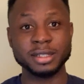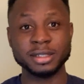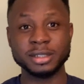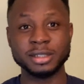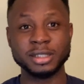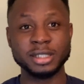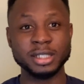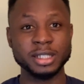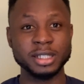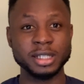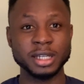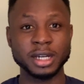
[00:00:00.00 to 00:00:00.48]

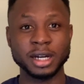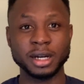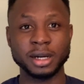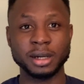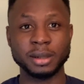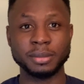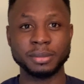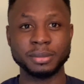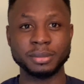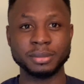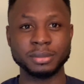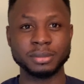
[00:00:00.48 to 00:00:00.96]
the
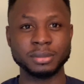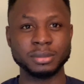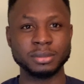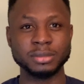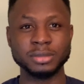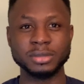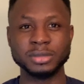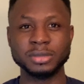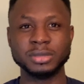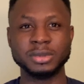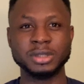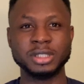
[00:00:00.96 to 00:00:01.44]

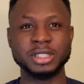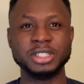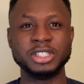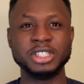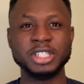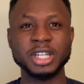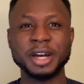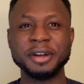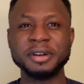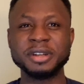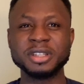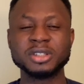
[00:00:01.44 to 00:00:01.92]

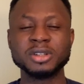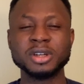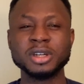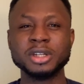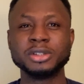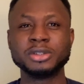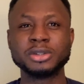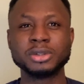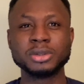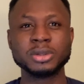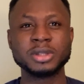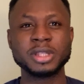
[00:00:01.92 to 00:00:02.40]
GRE is not a
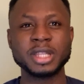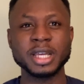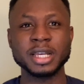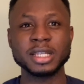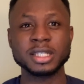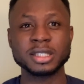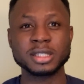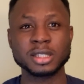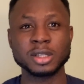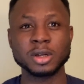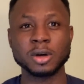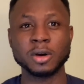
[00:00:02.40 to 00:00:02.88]
true
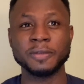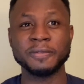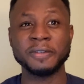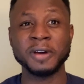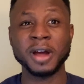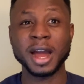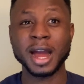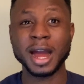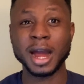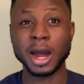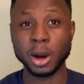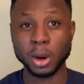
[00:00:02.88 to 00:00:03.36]
test of
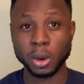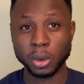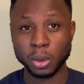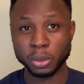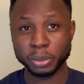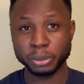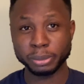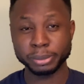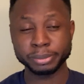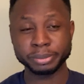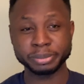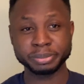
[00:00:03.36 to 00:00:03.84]
how
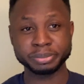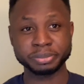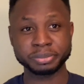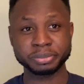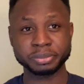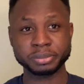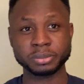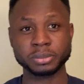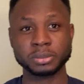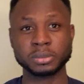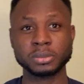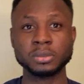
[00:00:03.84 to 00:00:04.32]

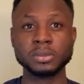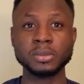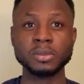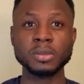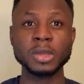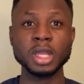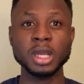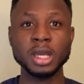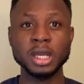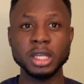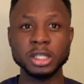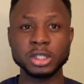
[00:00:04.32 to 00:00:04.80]

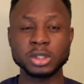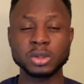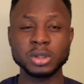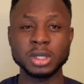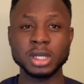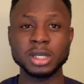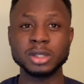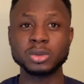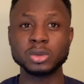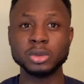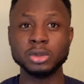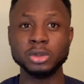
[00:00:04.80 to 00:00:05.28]
a
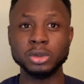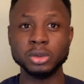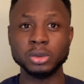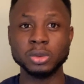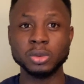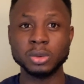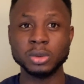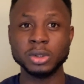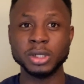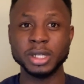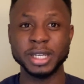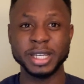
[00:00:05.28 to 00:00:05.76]
student will do
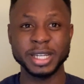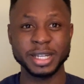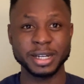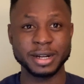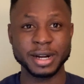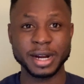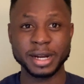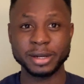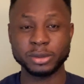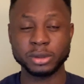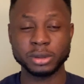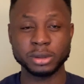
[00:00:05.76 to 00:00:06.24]
in
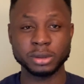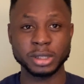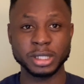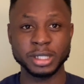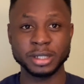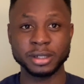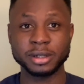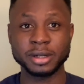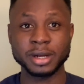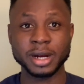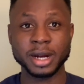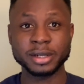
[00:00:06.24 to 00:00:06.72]
grad
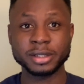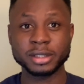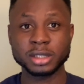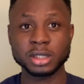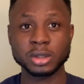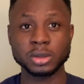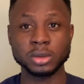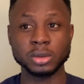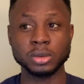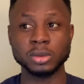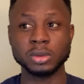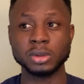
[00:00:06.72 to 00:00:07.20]

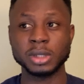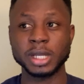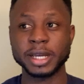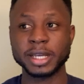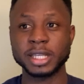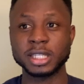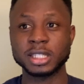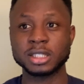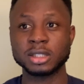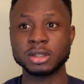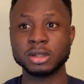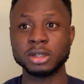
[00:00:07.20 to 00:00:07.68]
school. Like,
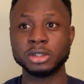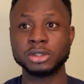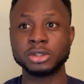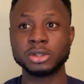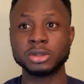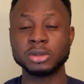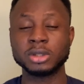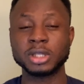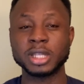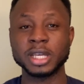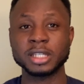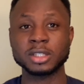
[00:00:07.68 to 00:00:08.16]
it's not a true
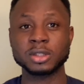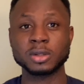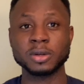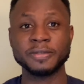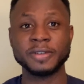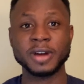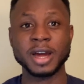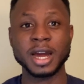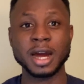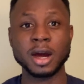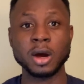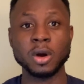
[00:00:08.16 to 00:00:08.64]
test of
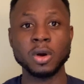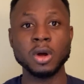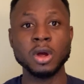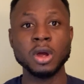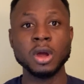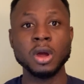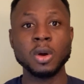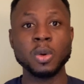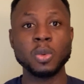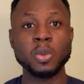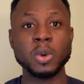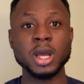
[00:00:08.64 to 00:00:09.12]
how
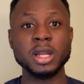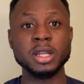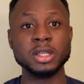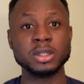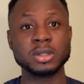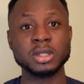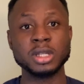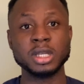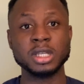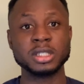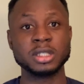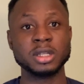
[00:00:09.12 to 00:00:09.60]
well a
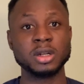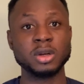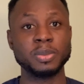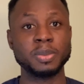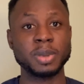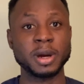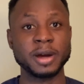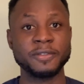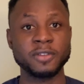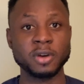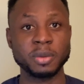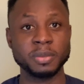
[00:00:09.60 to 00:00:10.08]
student is going to
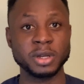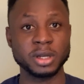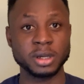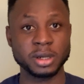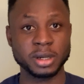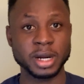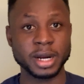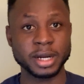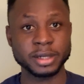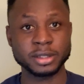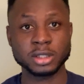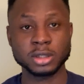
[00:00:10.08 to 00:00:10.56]
perform in
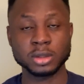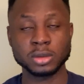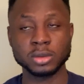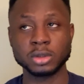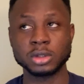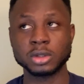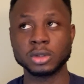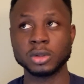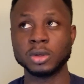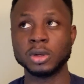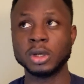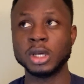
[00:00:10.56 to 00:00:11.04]
grad school.
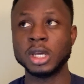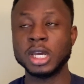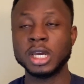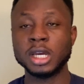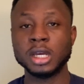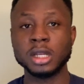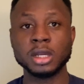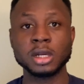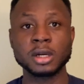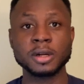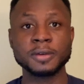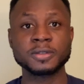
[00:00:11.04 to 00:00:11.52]
So a
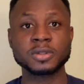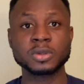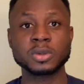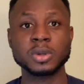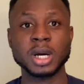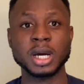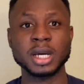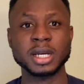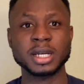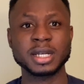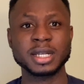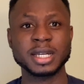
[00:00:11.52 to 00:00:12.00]
lot of schools
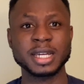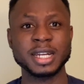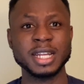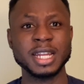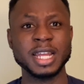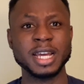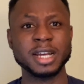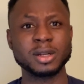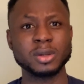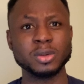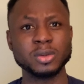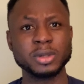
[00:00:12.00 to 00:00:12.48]
are kind of
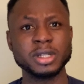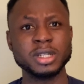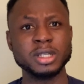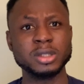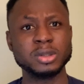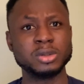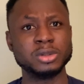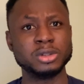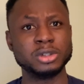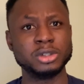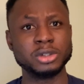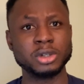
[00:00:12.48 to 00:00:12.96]
like looking
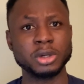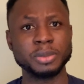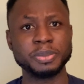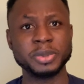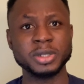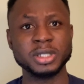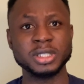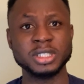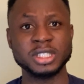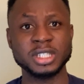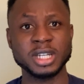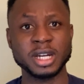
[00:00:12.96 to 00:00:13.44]
into
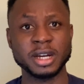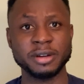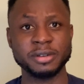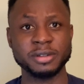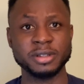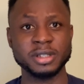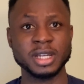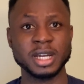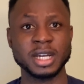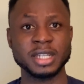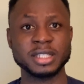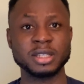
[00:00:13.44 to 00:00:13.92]
dropping
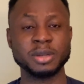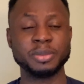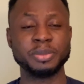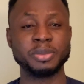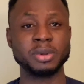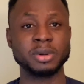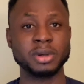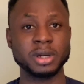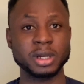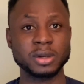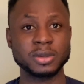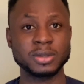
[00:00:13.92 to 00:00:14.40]
GRE as a
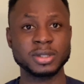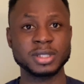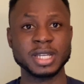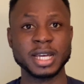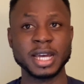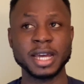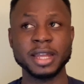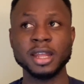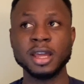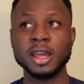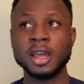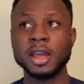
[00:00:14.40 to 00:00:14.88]

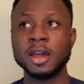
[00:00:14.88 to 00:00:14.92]
prerequisite